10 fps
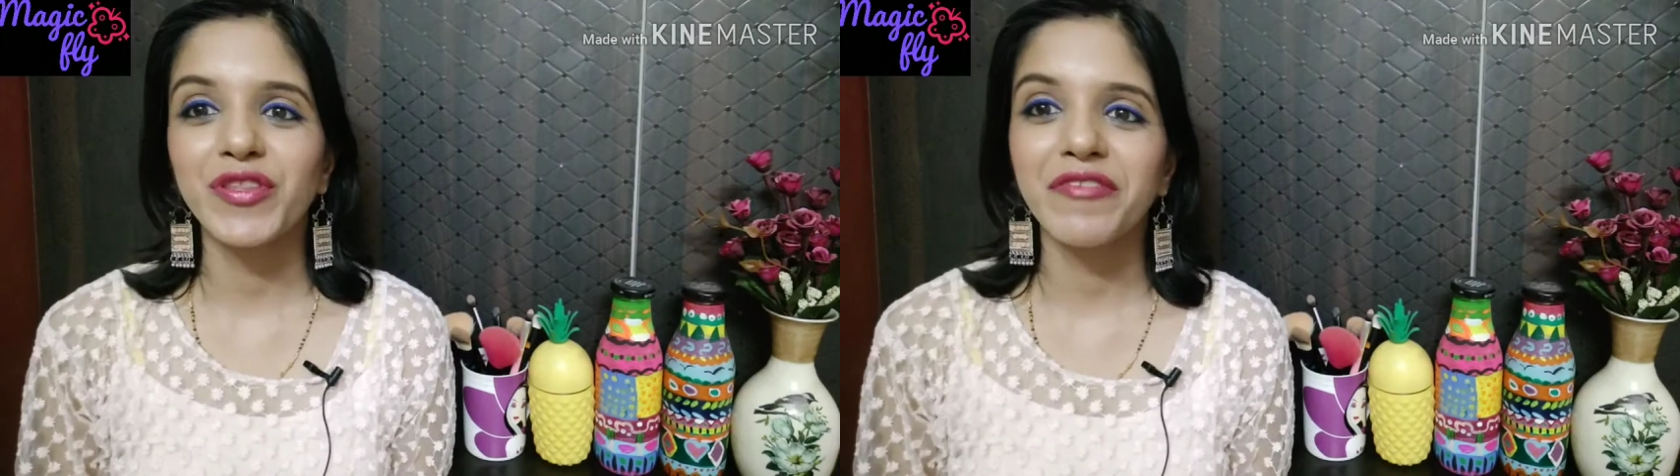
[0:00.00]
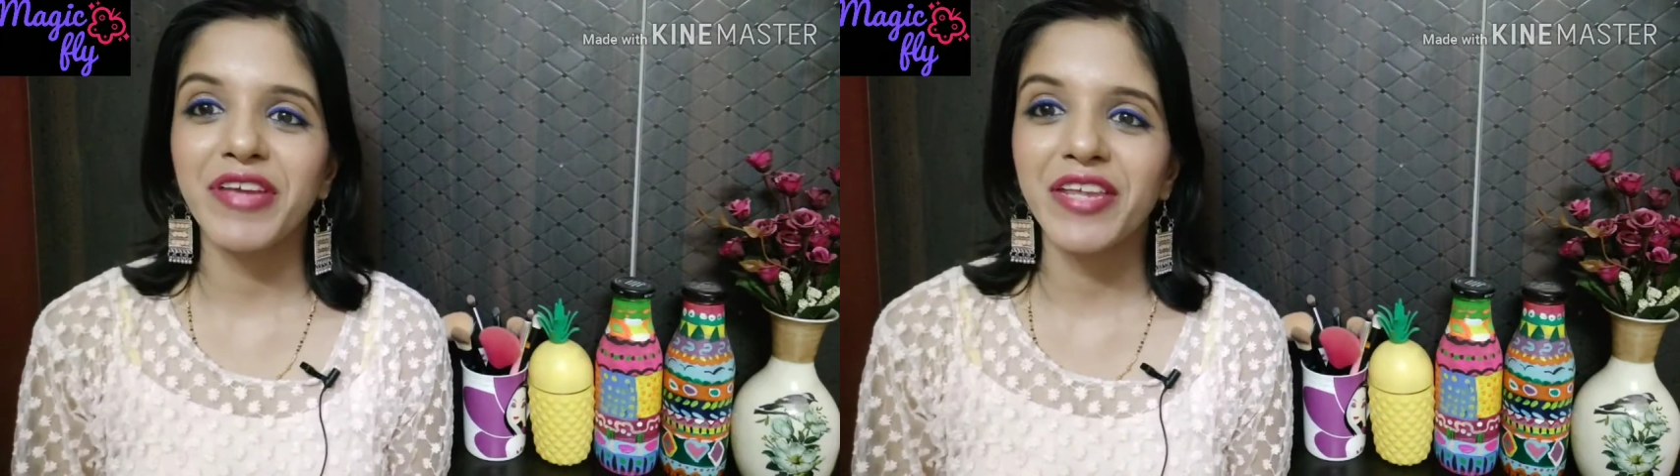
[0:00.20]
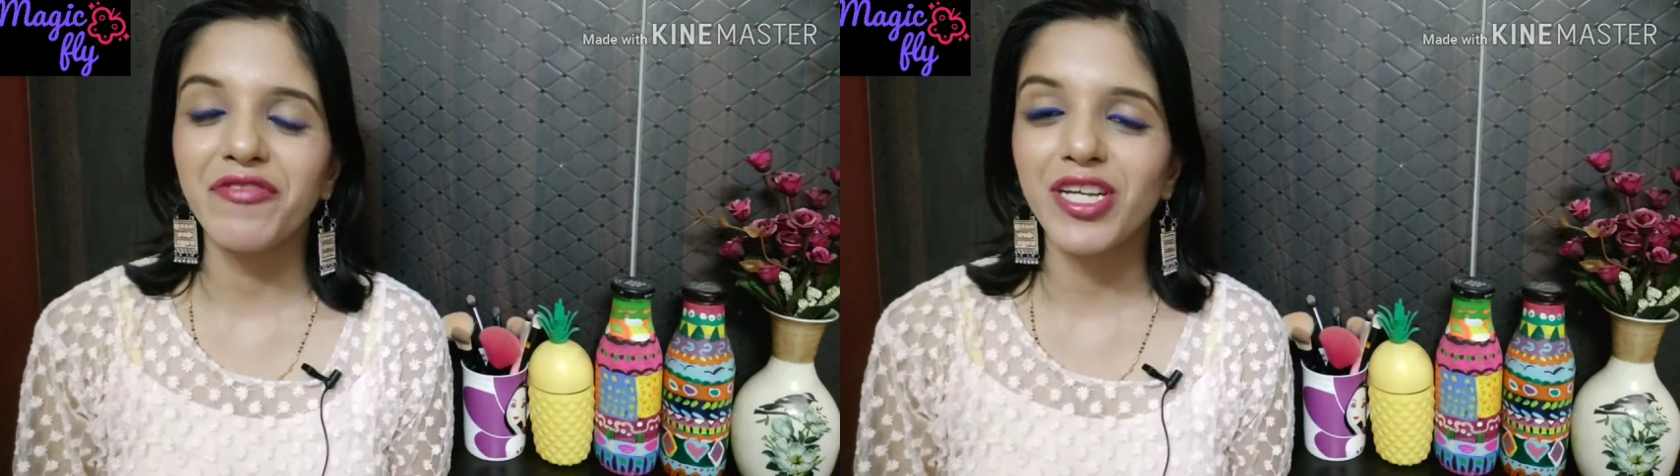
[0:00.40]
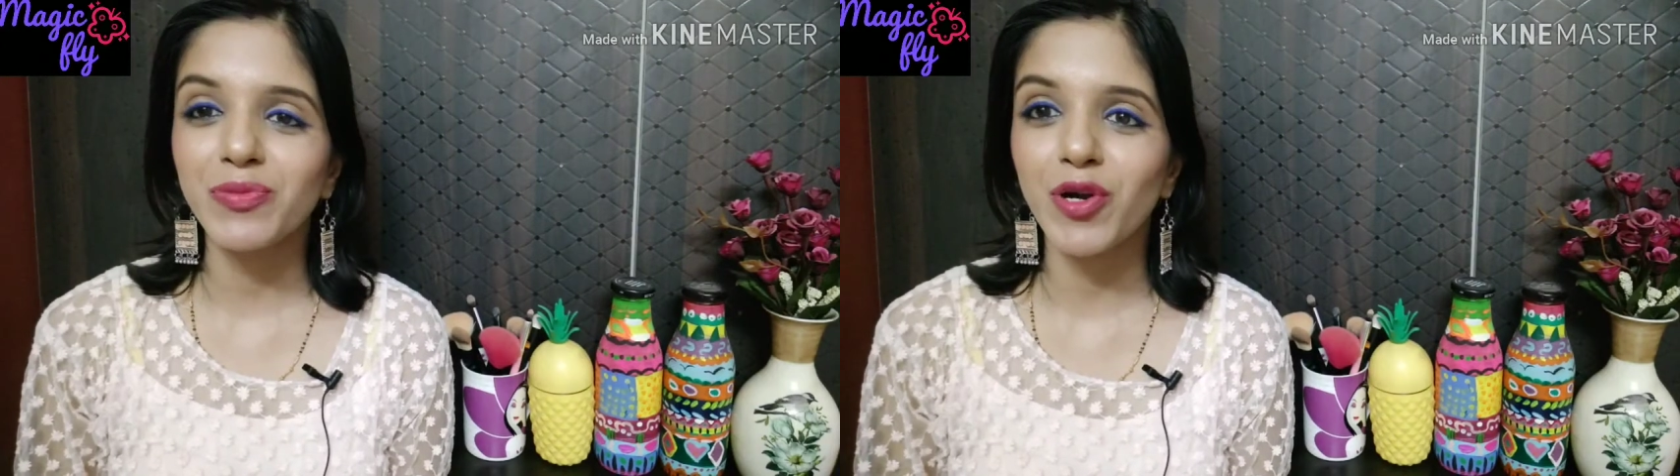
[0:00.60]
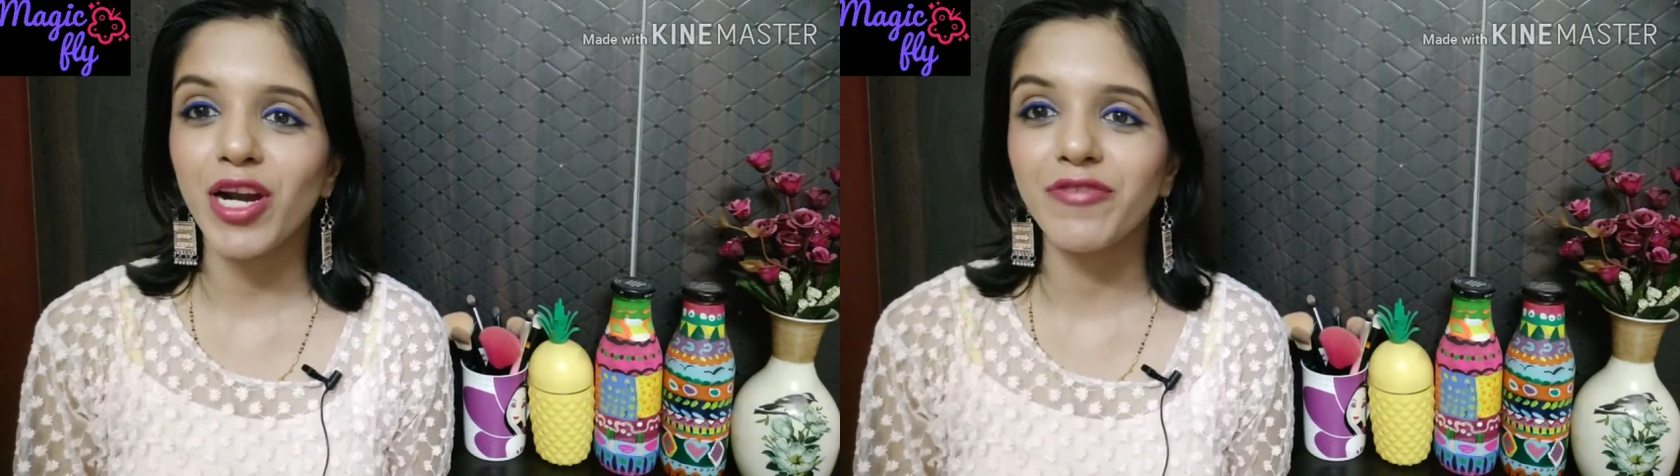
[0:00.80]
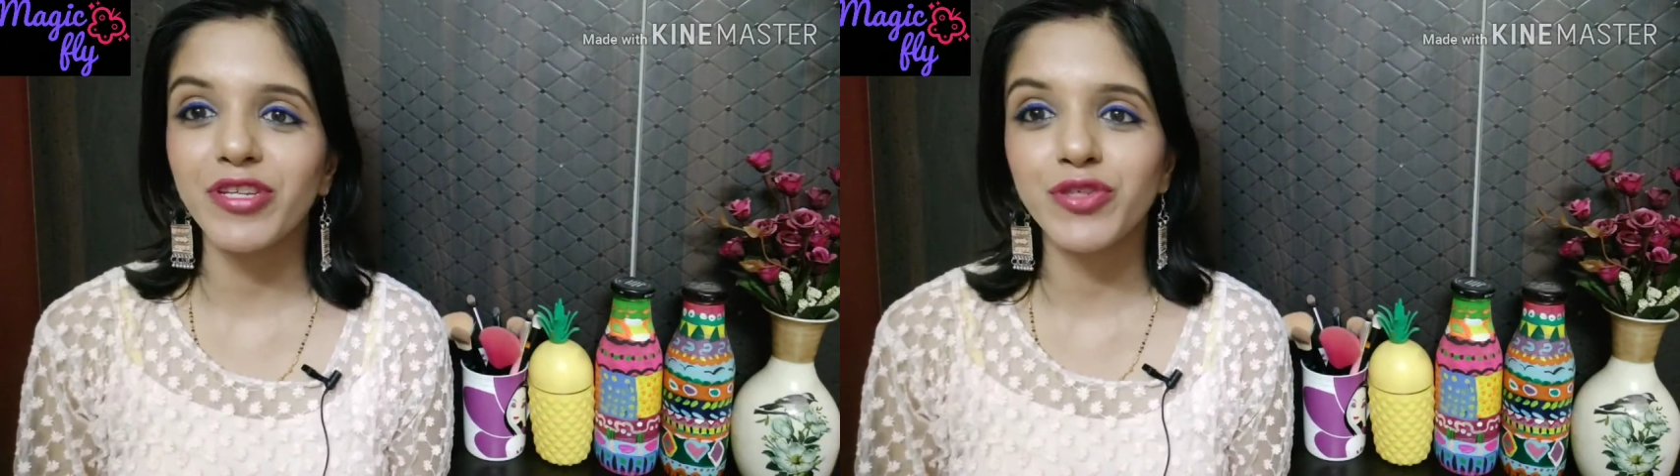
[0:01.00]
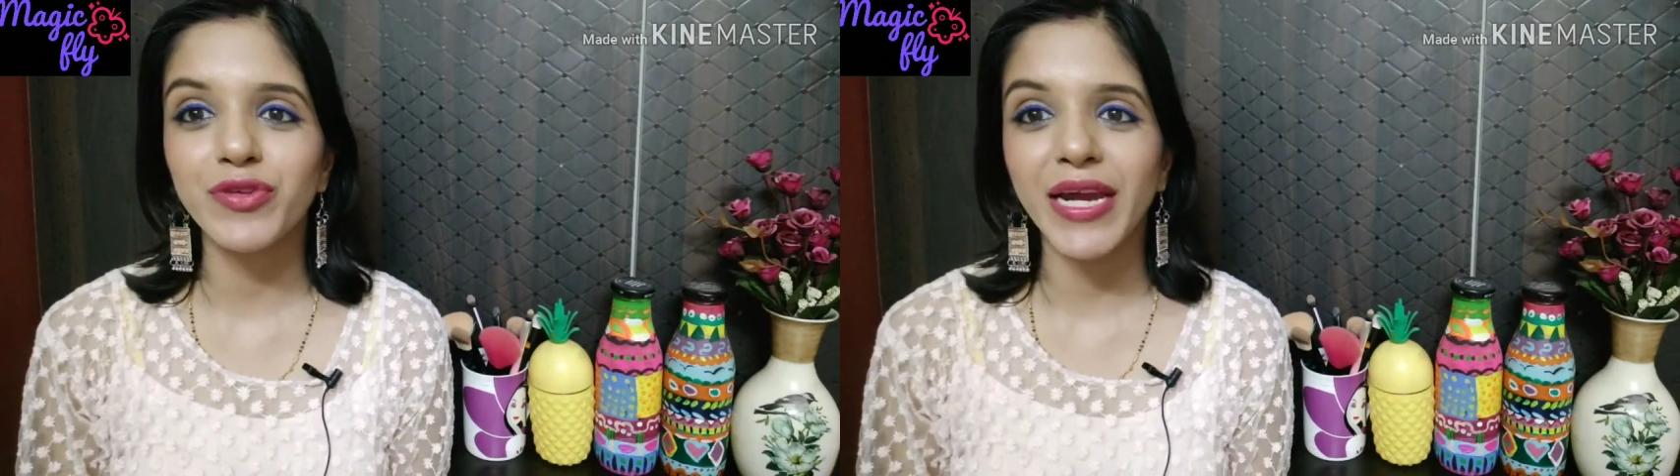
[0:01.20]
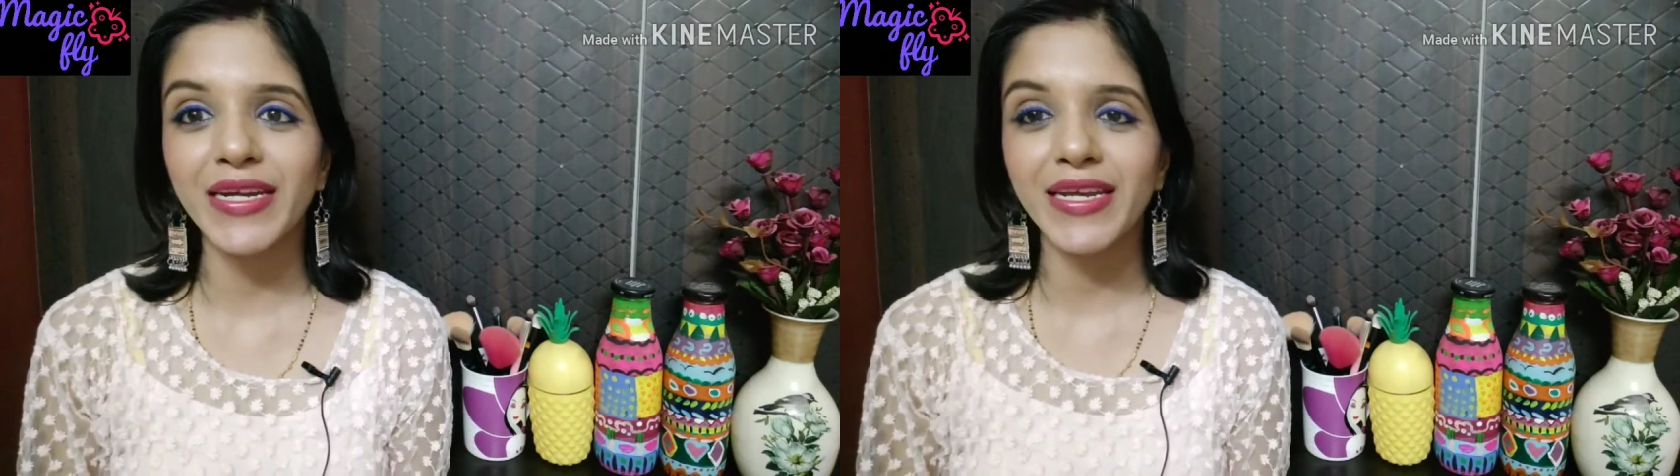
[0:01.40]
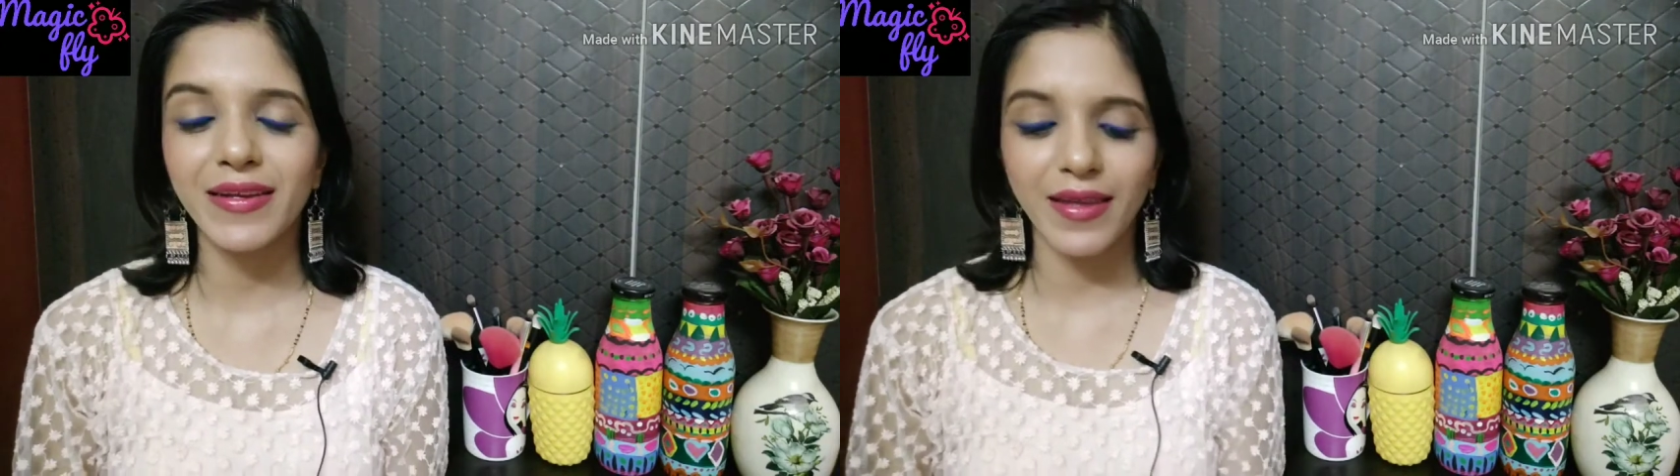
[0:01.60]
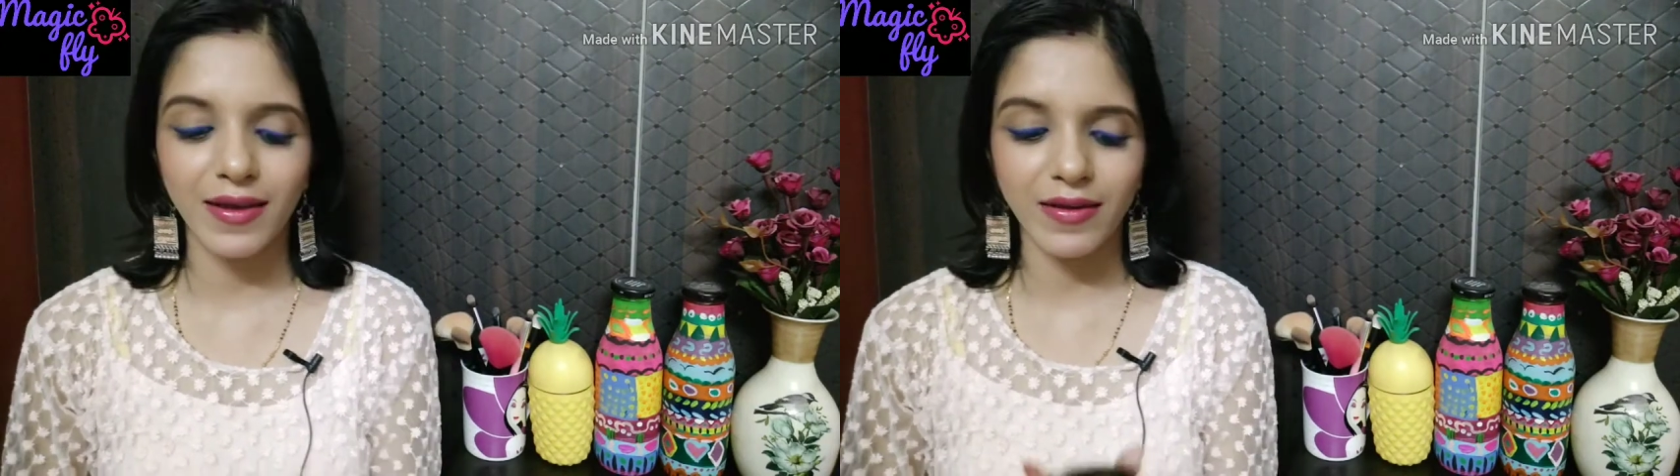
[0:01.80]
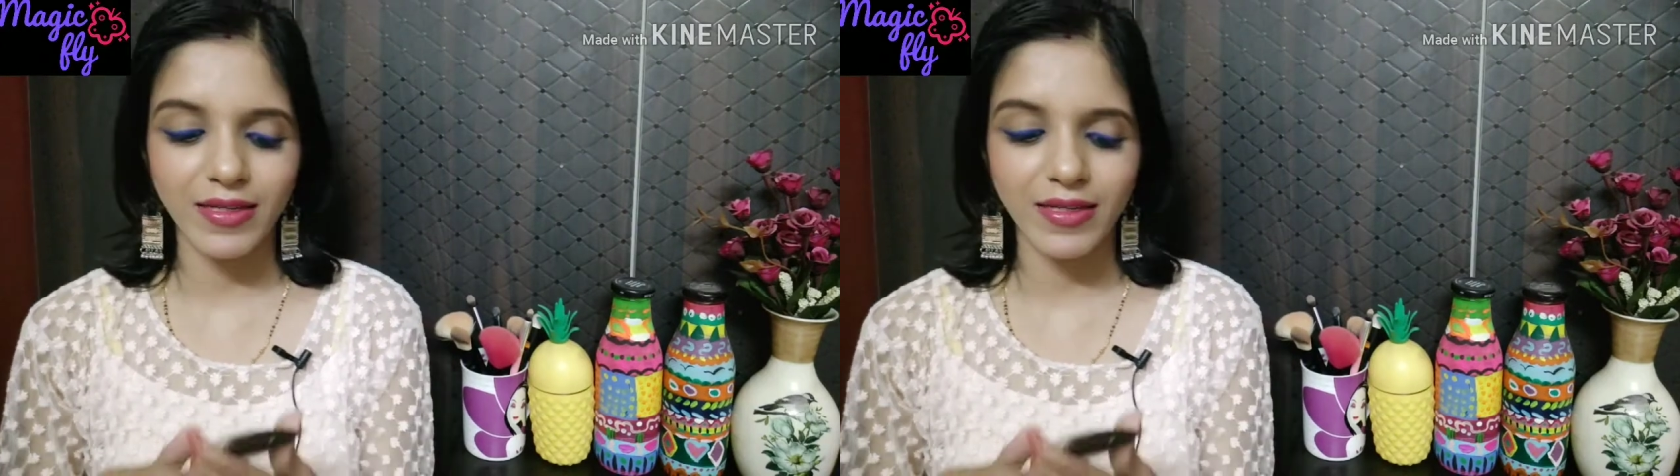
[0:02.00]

the very first product which you get in here